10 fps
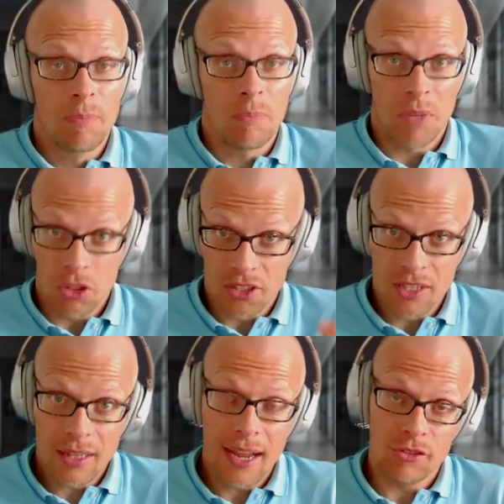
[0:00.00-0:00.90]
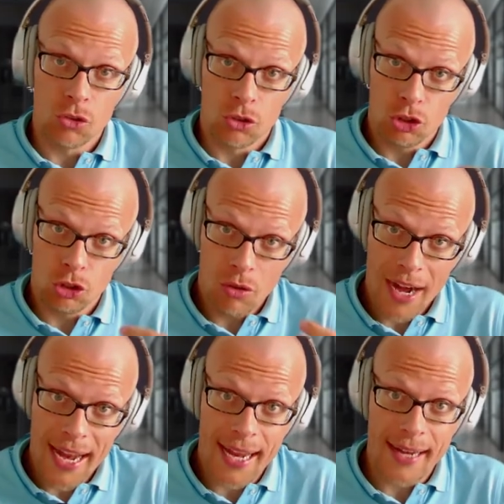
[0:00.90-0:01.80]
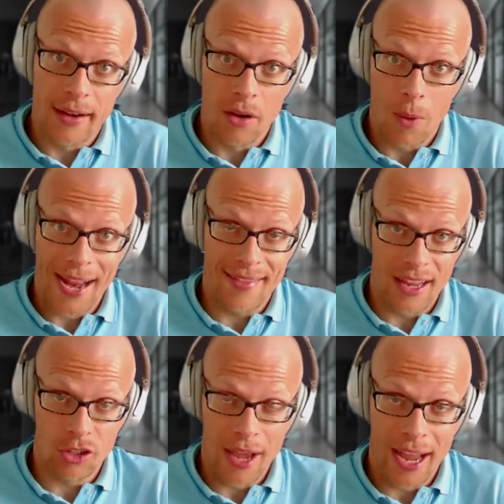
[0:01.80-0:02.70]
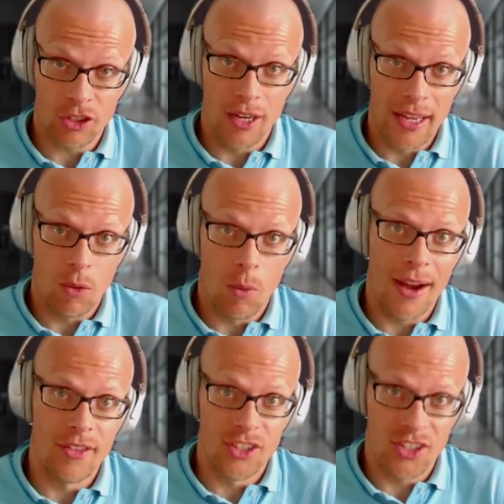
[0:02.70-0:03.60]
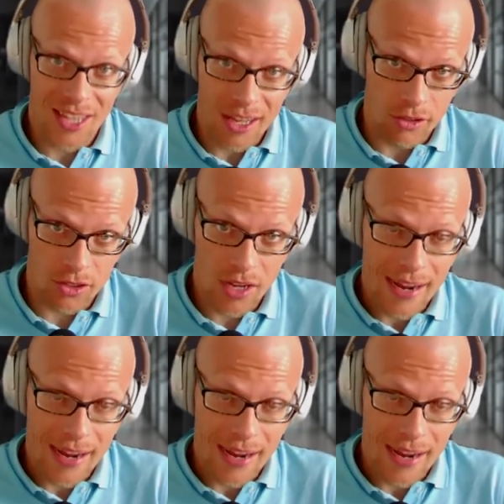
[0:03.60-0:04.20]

But you still have to train in a way that you actually acquire the skills.